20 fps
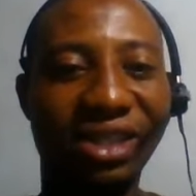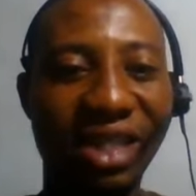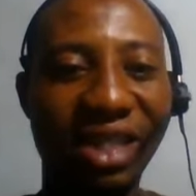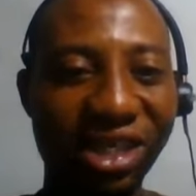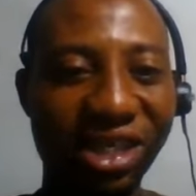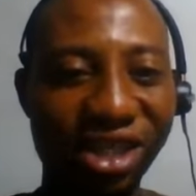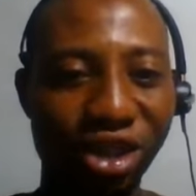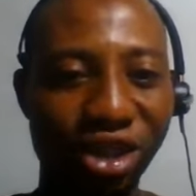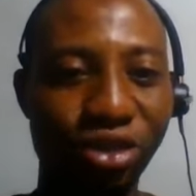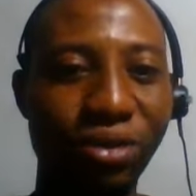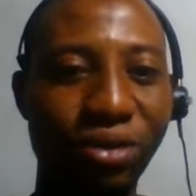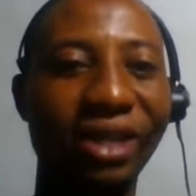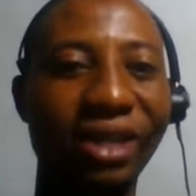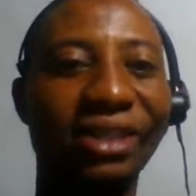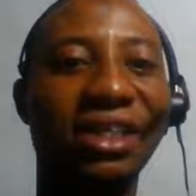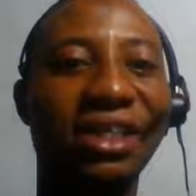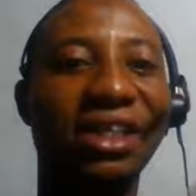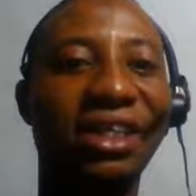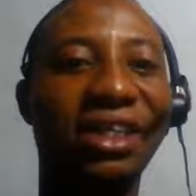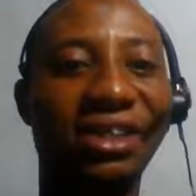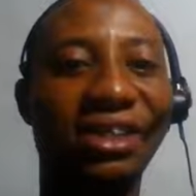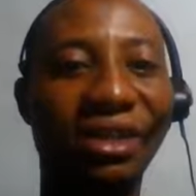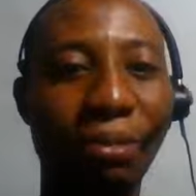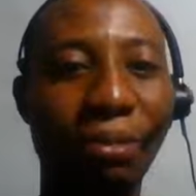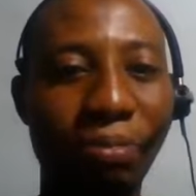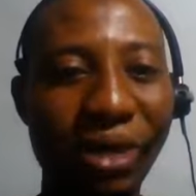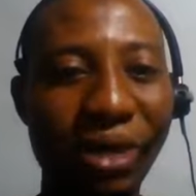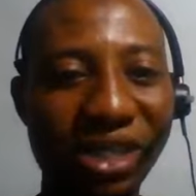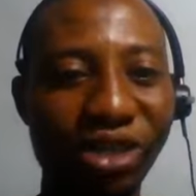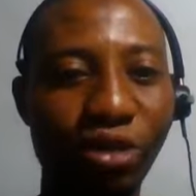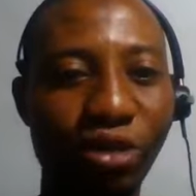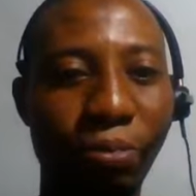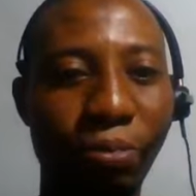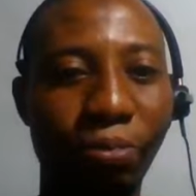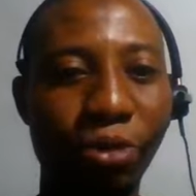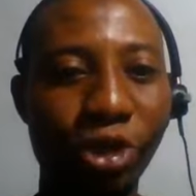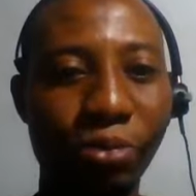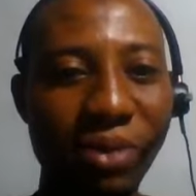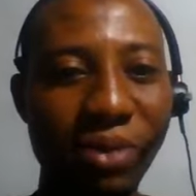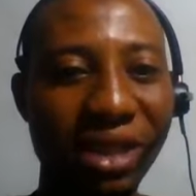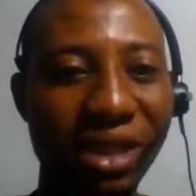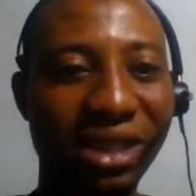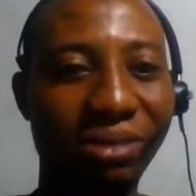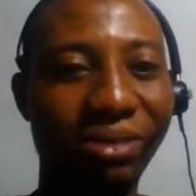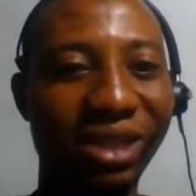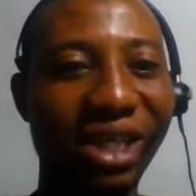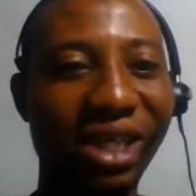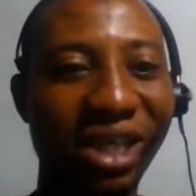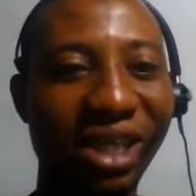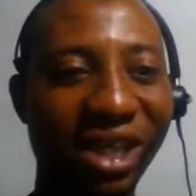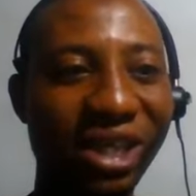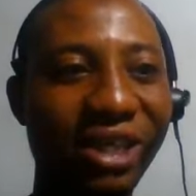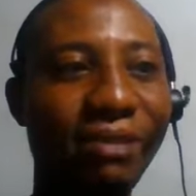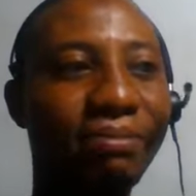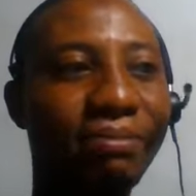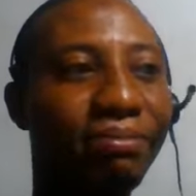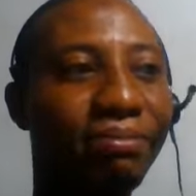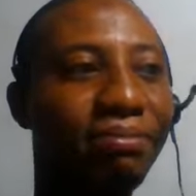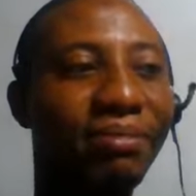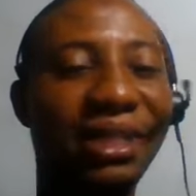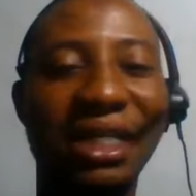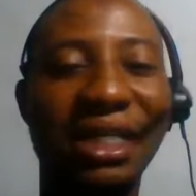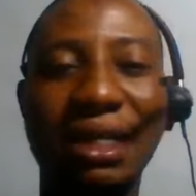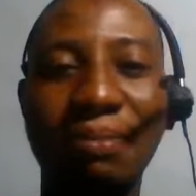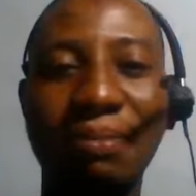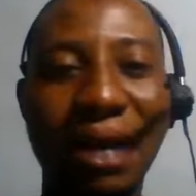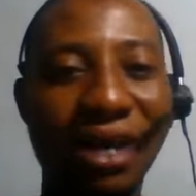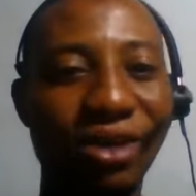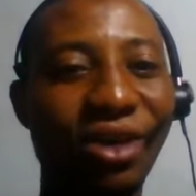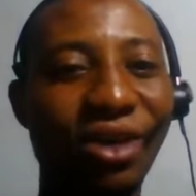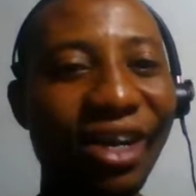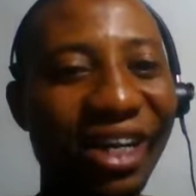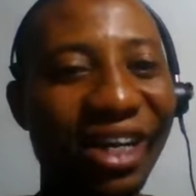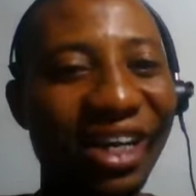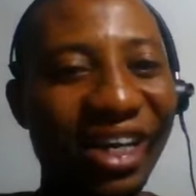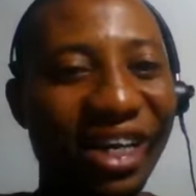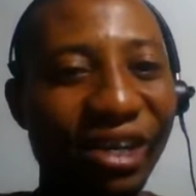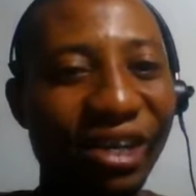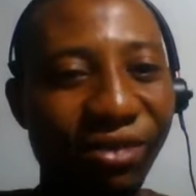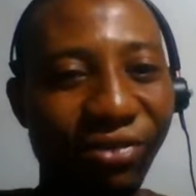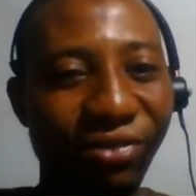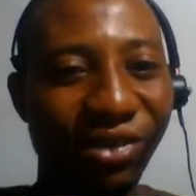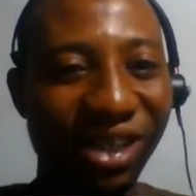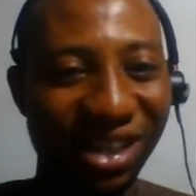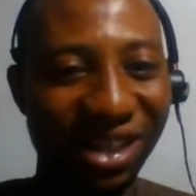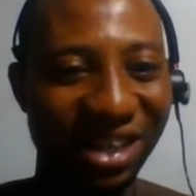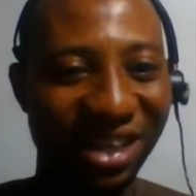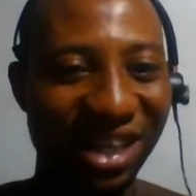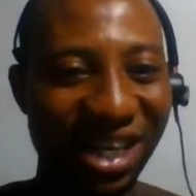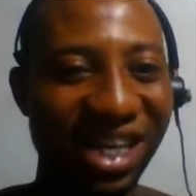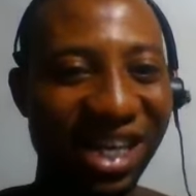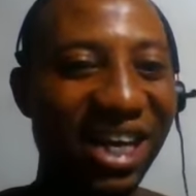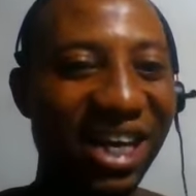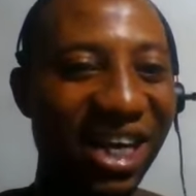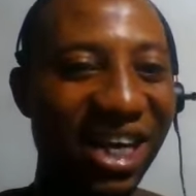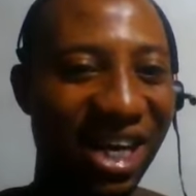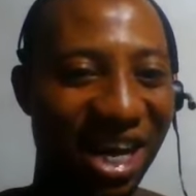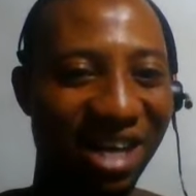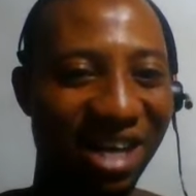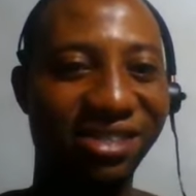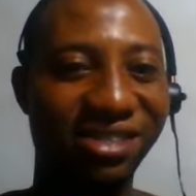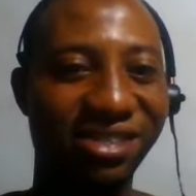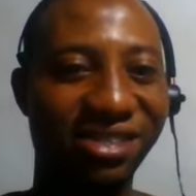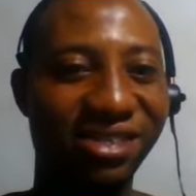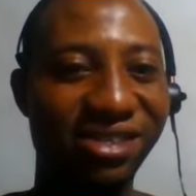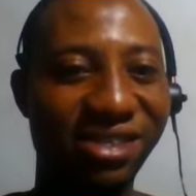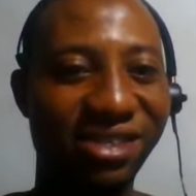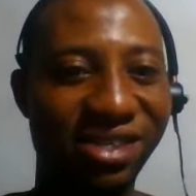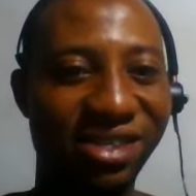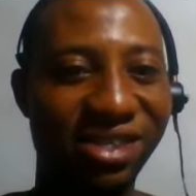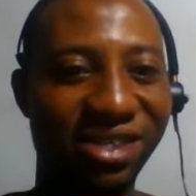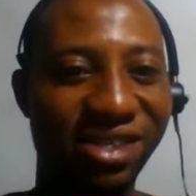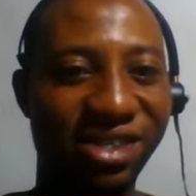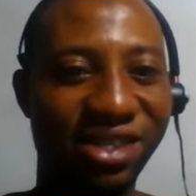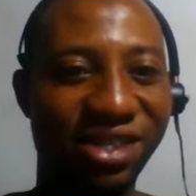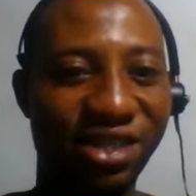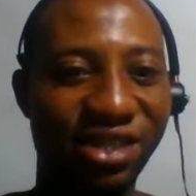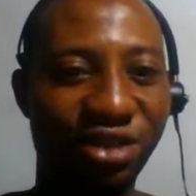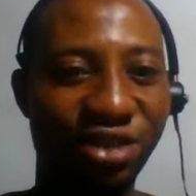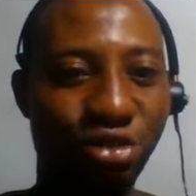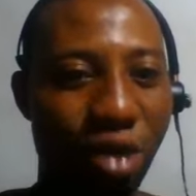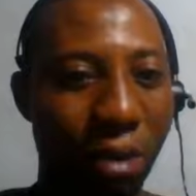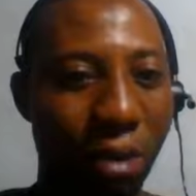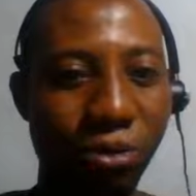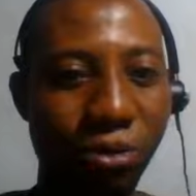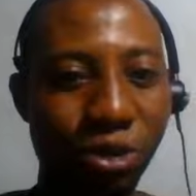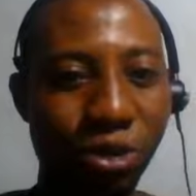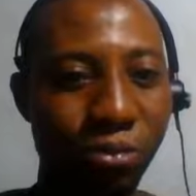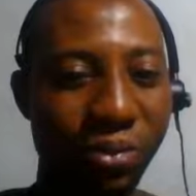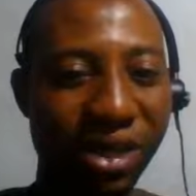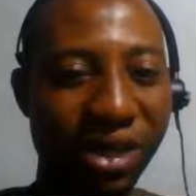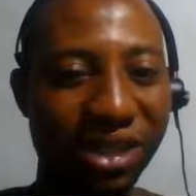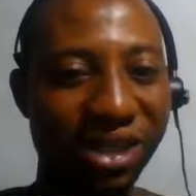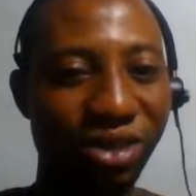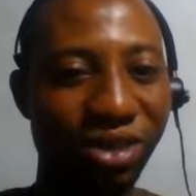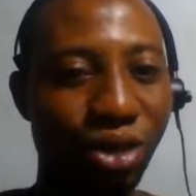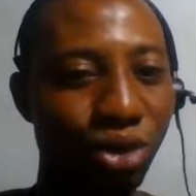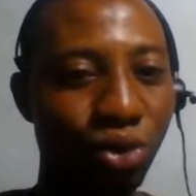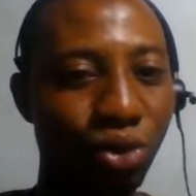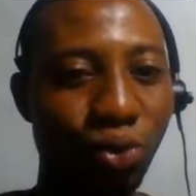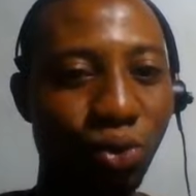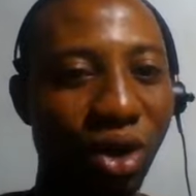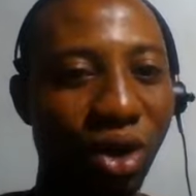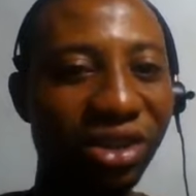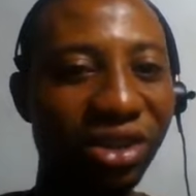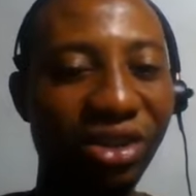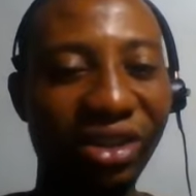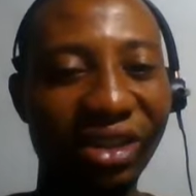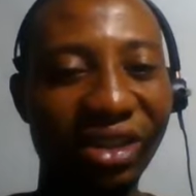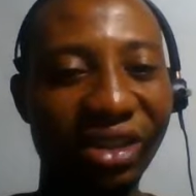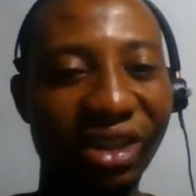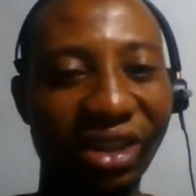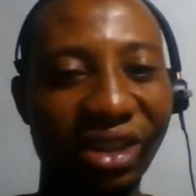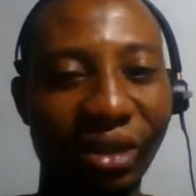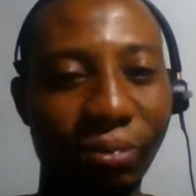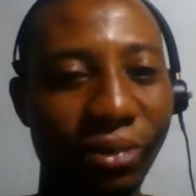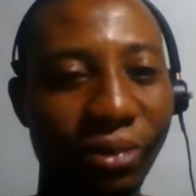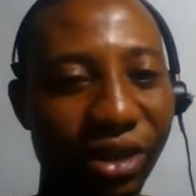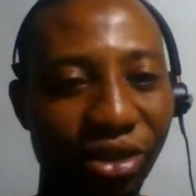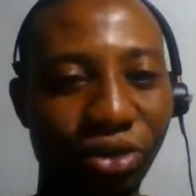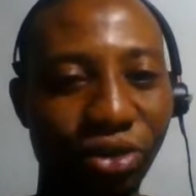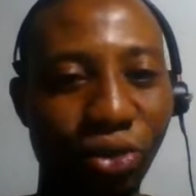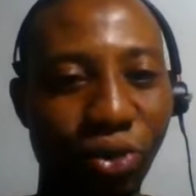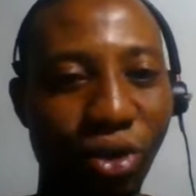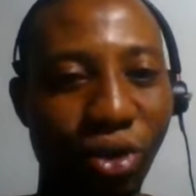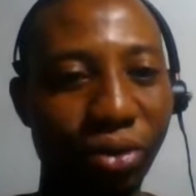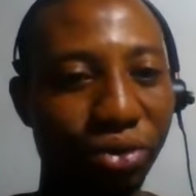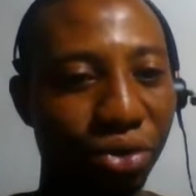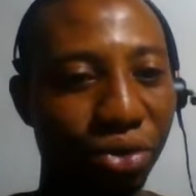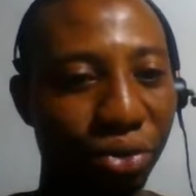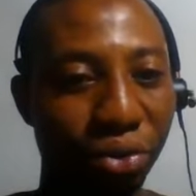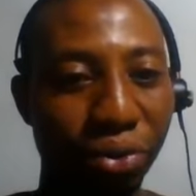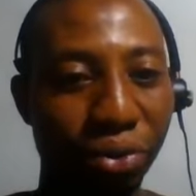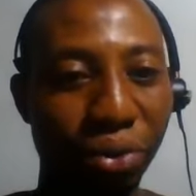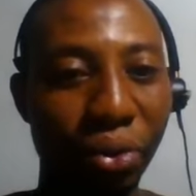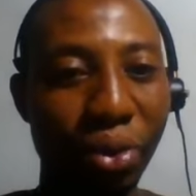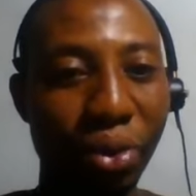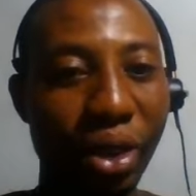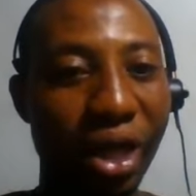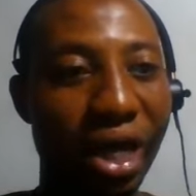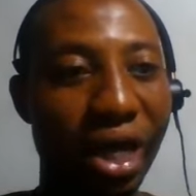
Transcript: That is one. The person you prospect immediately, he might not live in the areas you are prospecting, or you want the person to come to